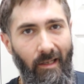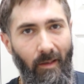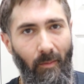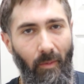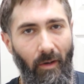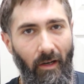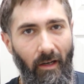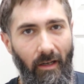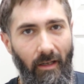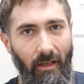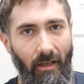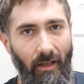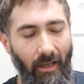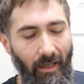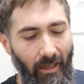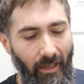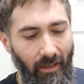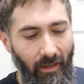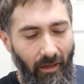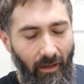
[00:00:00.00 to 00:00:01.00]
But
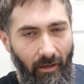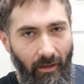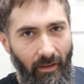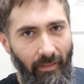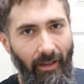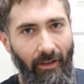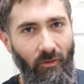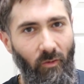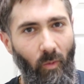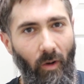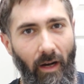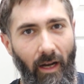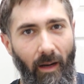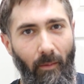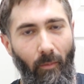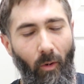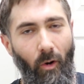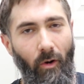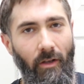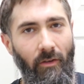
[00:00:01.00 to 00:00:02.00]
uh, that's why
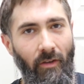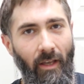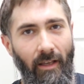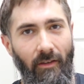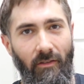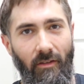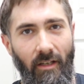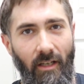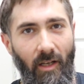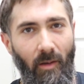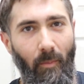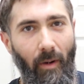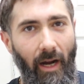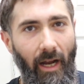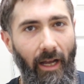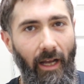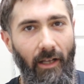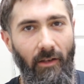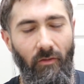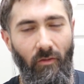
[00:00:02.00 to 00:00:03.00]
I'm always hesitant to buy
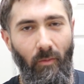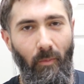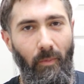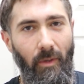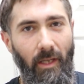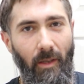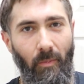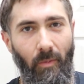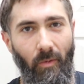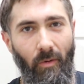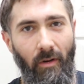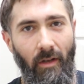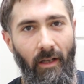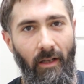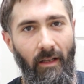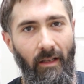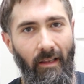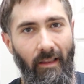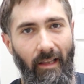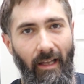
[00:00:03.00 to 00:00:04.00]
Hets from people
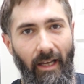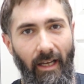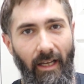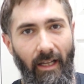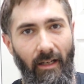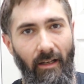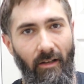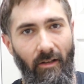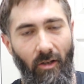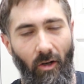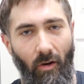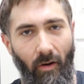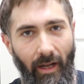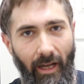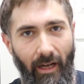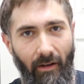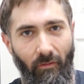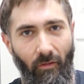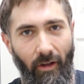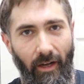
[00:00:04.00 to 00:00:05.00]
that don't
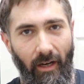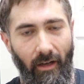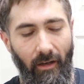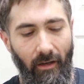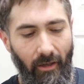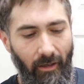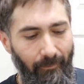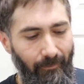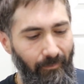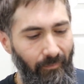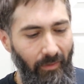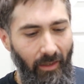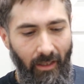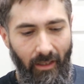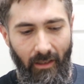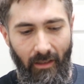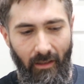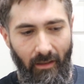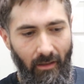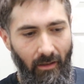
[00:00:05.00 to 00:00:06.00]
have like a,
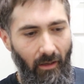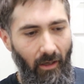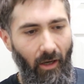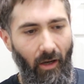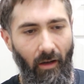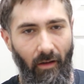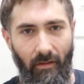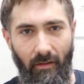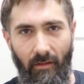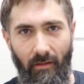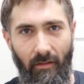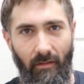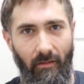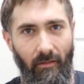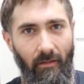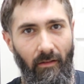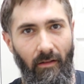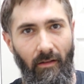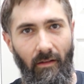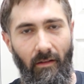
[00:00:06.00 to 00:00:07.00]
a,
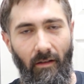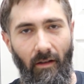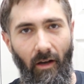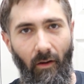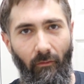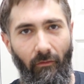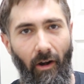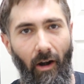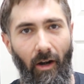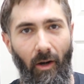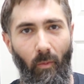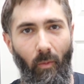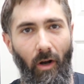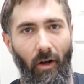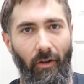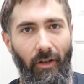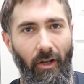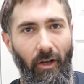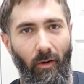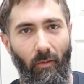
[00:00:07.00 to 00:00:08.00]
a very
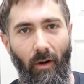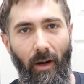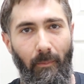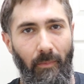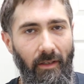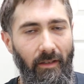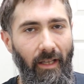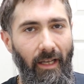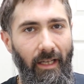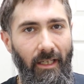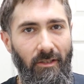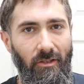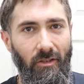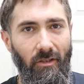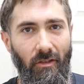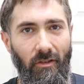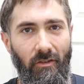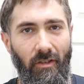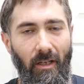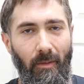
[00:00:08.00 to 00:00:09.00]
well-known reputation
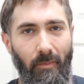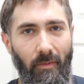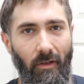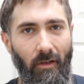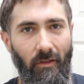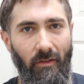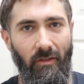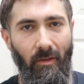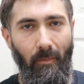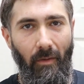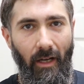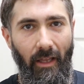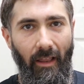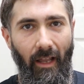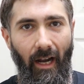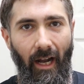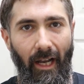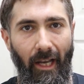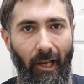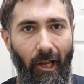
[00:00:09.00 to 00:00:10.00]
or something or somebody
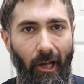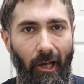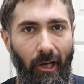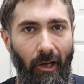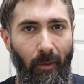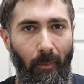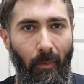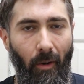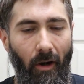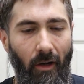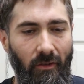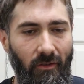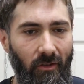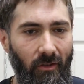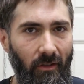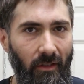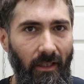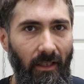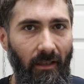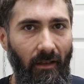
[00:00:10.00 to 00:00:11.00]
that I know
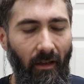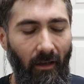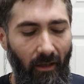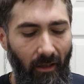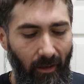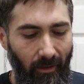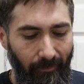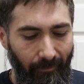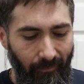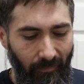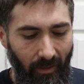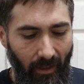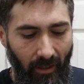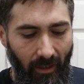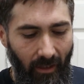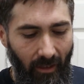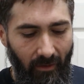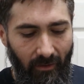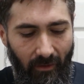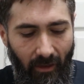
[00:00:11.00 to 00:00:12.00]
personally. Um,
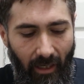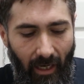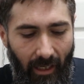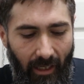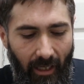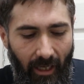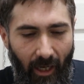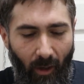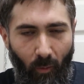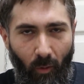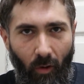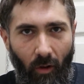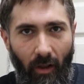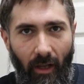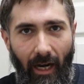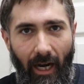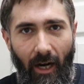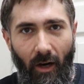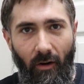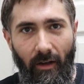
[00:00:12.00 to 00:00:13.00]
Cause like I can't rule
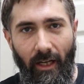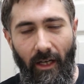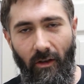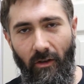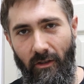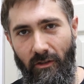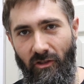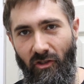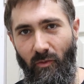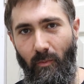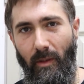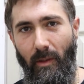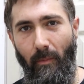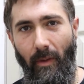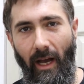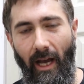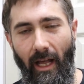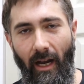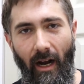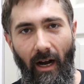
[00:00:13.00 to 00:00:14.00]
it out. It could just be
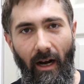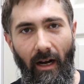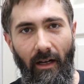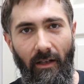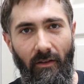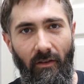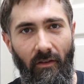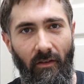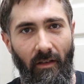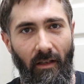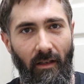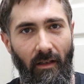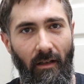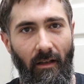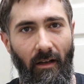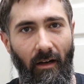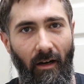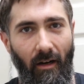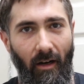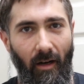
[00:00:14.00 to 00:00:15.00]
bad odds.
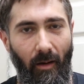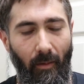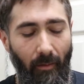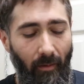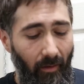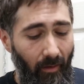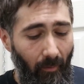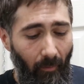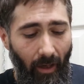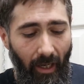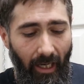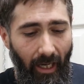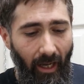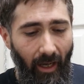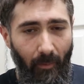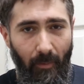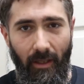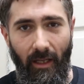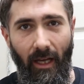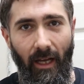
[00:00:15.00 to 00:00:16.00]
Uh, it might
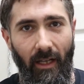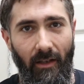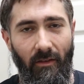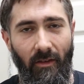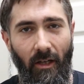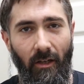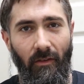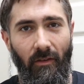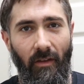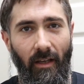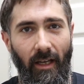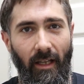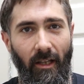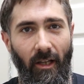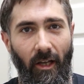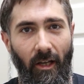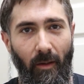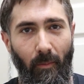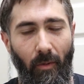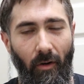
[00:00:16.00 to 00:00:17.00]
not be a het sunset
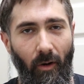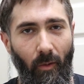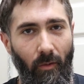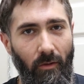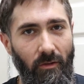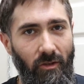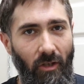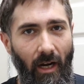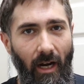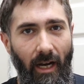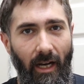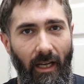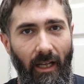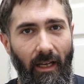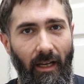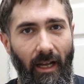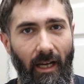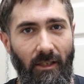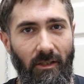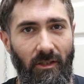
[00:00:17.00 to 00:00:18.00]
though, but we'll try
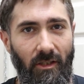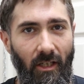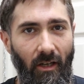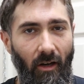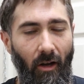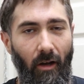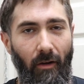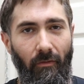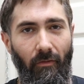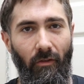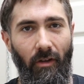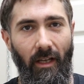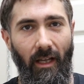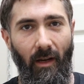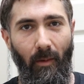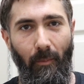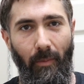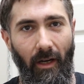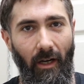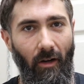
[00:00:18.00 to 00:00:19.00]
again next year and hopefully
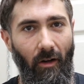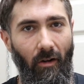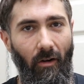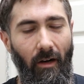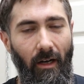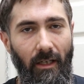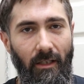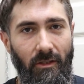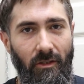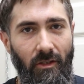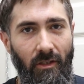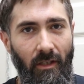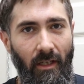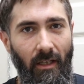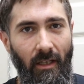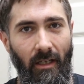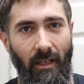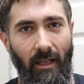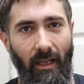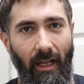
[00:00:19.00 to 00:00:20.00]
get a bigger clutch
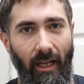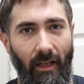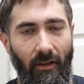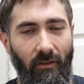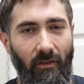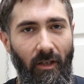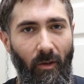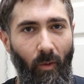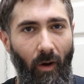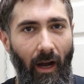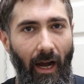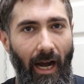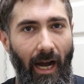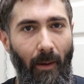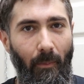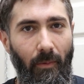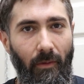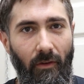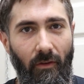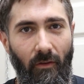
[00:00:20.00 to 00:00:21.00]
and see what
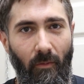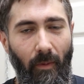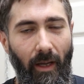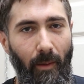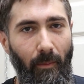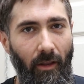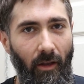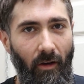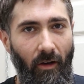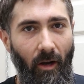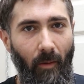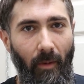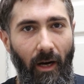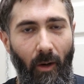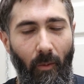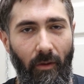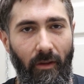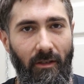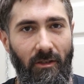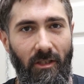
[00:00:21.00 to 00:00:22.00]
happens. Maybe they'll come
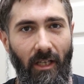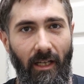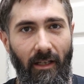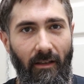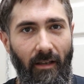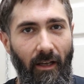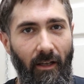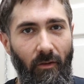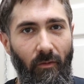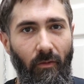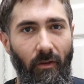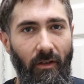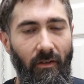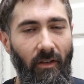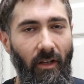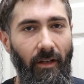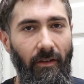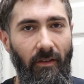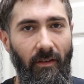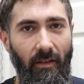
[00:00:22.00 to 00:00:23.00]
out with a shed test for the
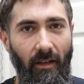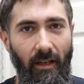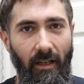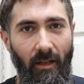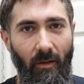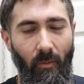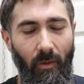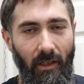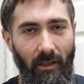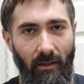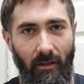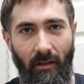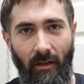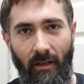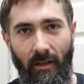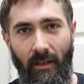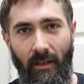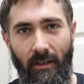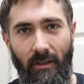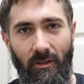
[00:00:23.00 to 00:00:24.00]
sunset and we could
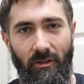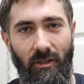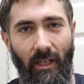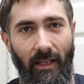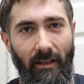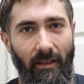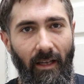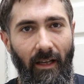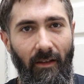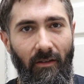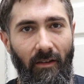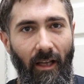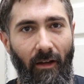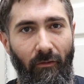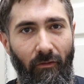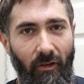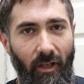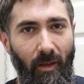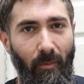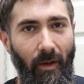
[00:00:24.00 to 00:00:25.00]
shed test that
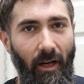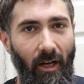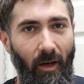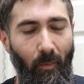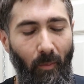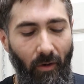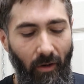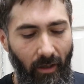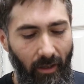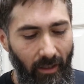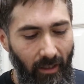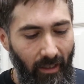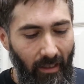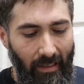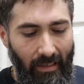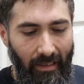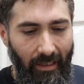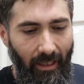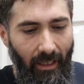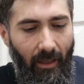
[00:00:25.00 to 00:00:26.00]
female, but
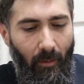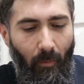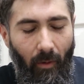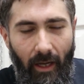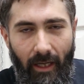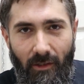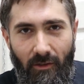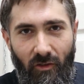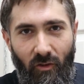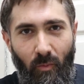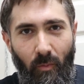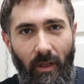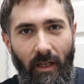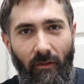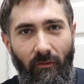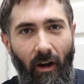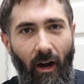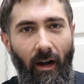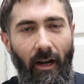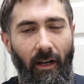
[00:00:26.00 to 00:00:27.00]
it might just be a
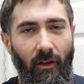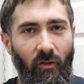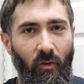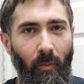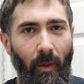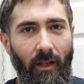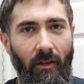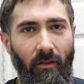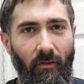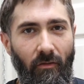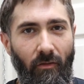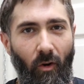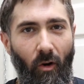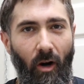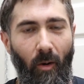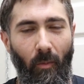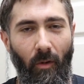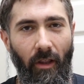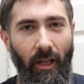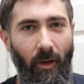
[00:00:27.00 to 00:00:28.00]
very expensive
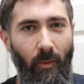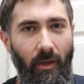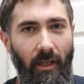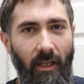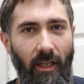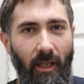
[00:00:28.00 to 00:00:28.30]
normal that we